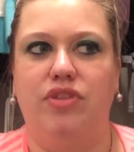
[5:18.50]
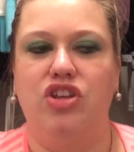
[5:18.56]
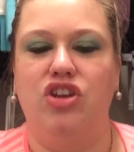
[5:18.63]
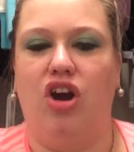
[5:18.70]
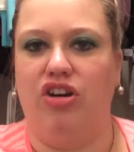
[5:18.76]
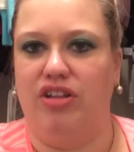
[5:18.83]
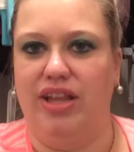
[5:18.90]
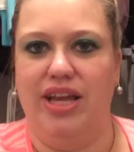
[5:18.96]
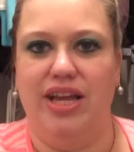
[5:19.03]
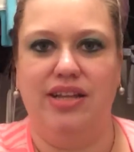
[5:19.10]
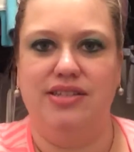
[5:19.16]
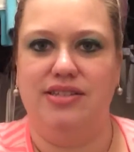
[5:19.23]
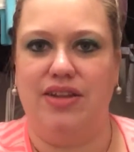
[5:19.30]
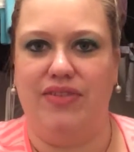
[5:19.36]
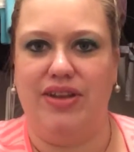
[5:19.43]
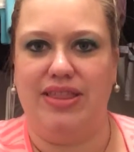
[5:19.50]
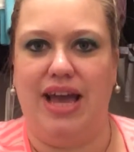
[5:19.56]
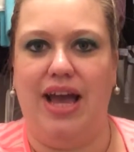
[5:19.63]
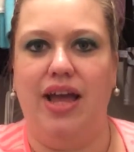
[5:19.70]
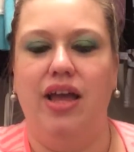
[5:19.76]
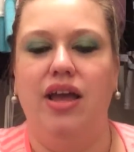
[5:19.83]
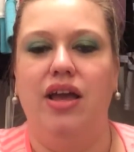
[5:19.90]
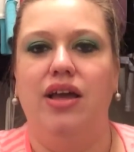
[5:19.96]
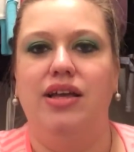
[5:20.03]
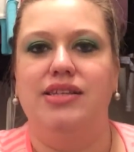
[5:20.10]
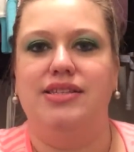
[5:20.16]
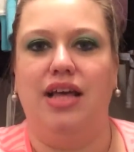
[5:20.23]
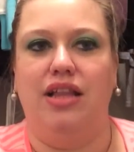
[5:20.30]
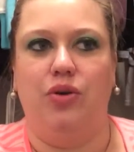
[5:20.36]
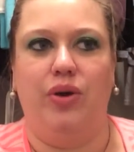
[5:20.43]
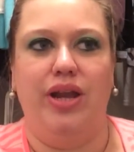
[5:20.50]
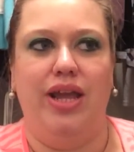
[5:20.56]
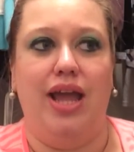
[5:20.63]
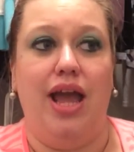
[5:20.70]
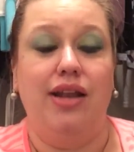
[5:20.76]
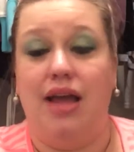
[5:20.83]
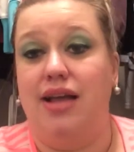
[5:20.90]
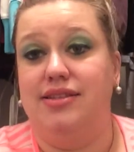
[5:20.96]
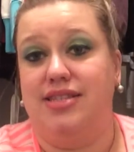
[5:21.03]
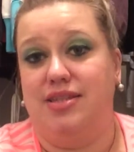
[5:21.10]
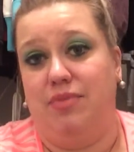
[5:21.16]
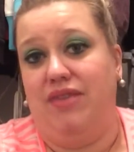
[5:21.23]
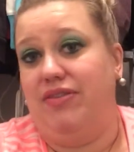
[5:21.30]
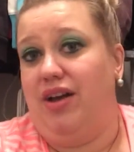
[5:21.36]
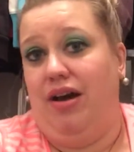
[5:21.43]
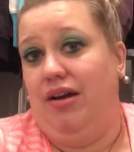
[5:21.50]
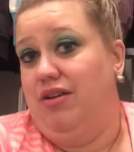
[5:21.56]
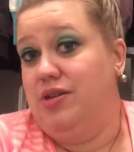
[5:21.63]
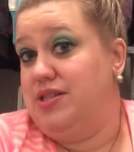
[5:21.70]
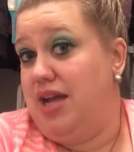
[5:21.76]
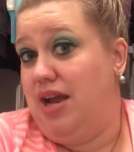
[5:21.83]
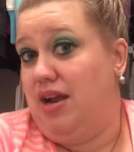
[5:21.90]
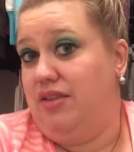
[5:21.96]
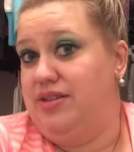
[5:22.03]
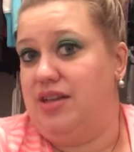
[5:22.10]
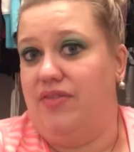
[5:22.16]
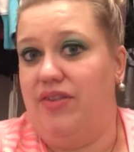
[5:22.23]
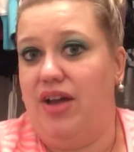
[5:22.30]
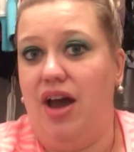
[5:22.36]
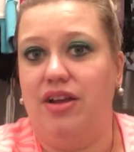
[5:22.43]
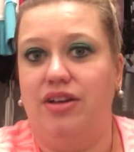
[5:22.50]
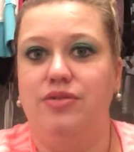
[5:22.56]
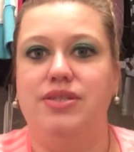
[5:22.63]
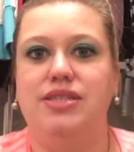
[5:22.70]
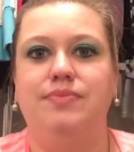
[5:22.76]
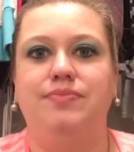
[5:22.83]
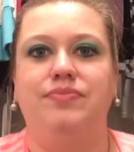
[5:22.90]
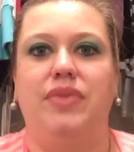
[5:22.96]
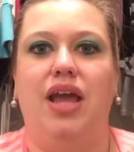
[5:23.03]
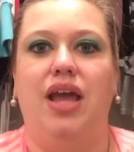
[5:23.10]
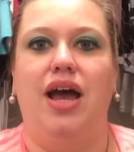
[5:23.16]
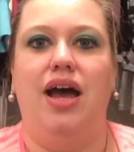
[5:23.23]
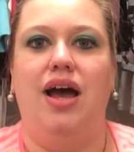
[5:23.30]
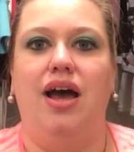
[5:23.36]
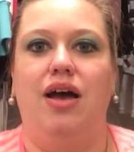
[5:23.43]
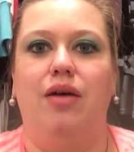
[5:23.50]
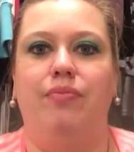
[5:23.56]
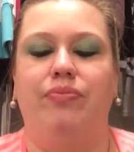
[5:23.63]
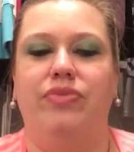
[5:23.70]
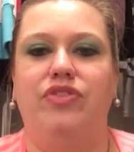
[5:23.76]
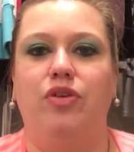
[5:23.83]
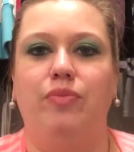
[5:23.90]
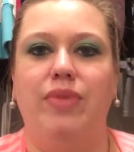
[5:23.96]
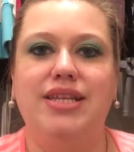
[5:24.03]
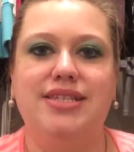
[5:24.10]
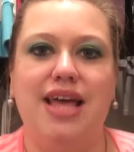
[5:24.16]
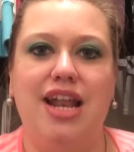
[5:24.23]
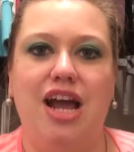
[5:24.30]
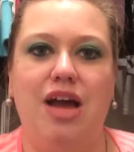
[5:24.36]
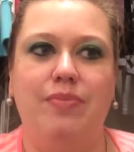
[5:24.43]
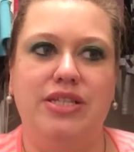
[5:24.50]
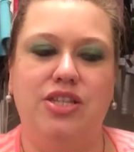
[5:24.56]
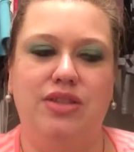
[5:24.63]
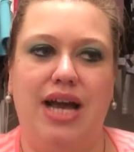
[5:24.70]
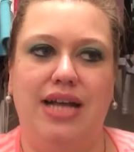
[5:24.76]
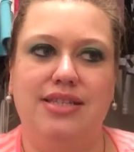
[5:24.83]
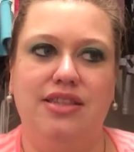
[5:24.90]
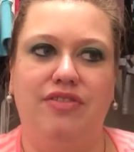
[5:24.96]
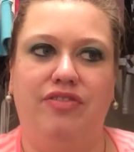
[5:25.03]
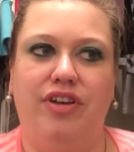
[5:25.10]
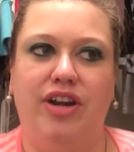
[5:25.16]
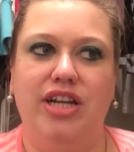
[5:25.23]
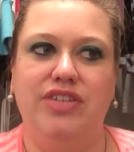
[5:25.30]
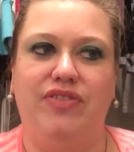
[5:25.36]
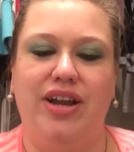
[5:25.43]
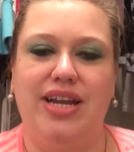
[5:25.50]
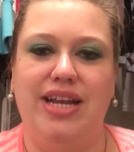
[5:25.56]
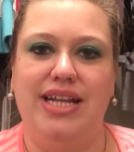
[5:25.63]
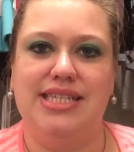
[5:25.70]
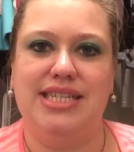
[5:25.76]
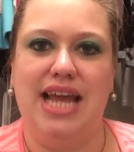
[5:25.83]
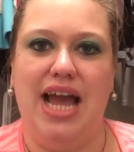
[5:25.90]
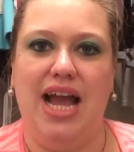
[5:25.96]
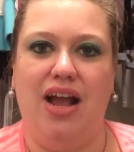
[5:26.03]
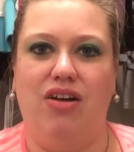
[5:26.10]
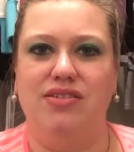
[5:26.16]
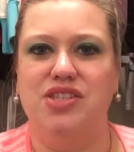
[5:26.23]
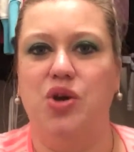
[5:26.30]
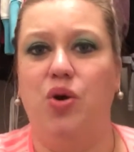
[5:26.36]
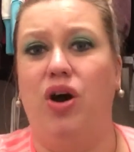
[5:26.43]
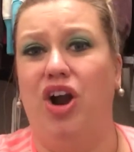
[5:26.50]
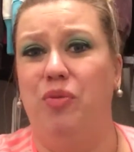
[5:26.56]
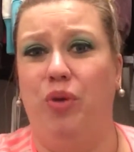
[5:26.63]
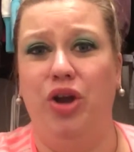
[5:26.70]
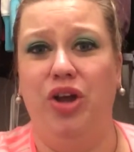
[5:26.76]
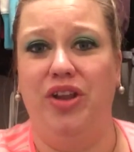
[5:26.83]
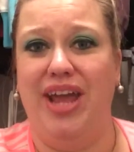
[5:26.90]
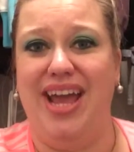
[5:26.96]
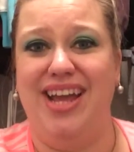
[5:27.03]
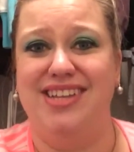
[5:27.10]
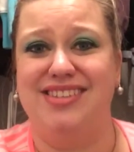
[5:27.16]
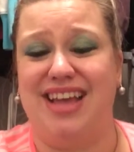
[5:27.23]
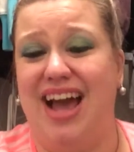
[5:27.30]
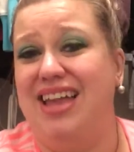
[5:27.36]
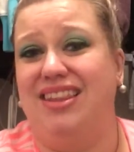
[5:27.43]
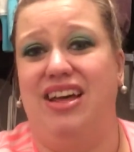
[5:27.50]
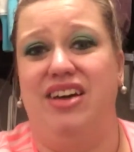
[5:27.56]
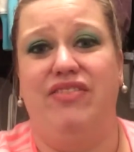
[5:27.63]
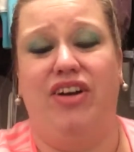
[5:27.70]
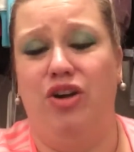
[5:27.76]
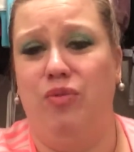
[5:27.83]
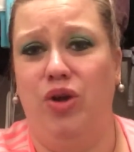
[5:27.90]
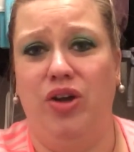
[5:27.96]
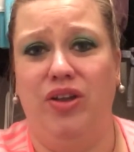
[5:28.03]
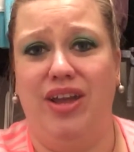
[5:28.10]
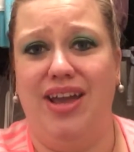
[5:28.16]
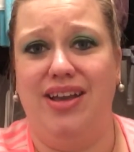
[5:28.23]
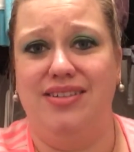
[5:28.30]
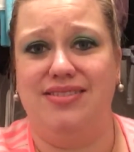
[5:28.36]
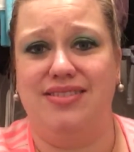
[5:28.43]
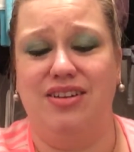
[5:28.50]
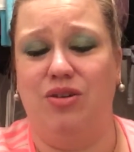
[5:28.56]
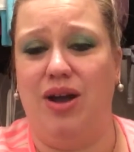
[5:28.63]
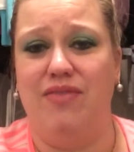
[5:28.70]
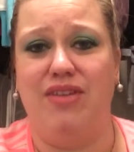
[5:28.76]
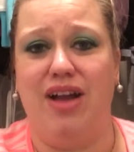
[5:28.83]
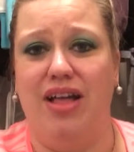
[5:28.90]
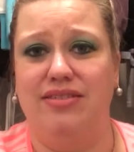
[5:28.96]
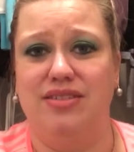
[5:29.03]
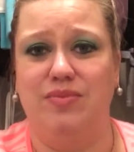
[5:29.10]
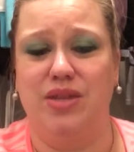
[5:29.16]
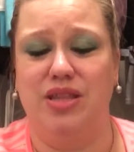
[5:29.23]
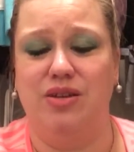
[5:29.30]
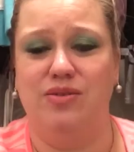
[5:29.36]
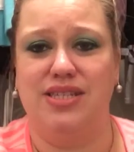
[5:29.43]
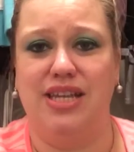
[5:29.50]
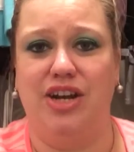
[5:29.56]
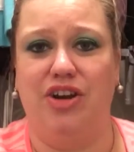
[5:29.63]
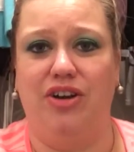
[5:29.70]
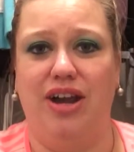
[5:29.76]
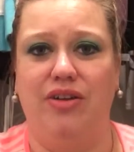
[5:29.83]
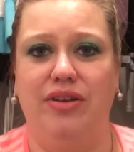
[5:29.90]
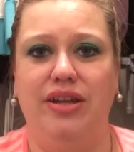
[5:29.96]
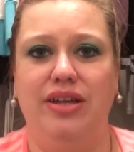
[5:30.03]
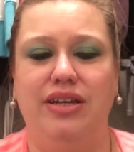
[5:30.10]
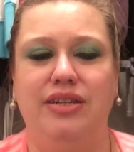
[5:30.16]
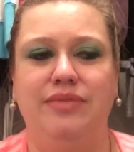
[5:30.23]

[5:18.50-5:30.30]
garlic, stuff like that, celery, and some avocado because I had all these avocados. So mix that up, and so that's in the fridge if I need a snack. Also hard-boiled eggs. I love hard-boiled eggs, so I've got some of those sitting around.